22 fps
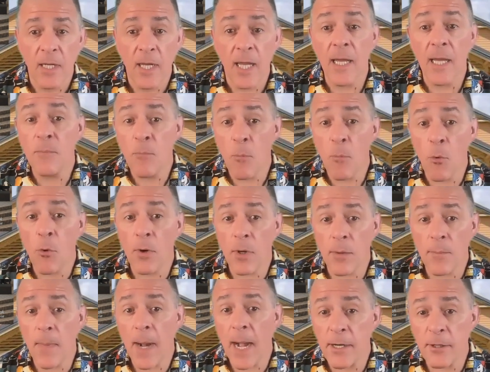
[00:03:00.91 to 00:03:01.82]
and more
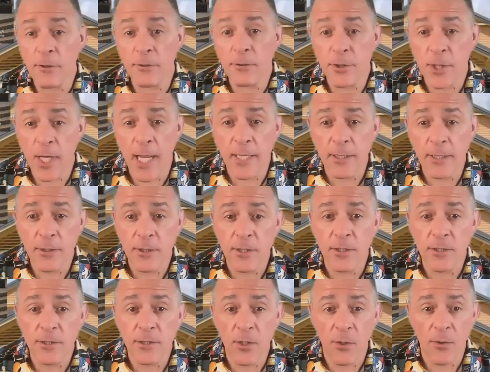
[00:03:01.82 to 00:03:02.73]
minor
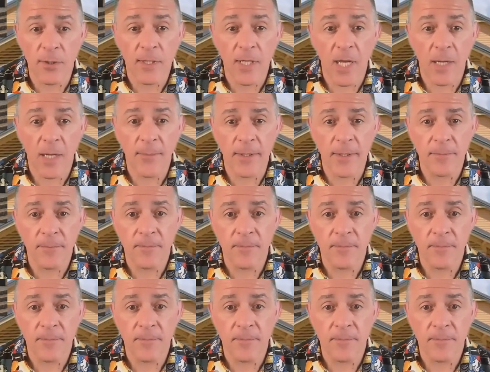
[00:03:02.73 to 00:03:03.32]
changes are coming.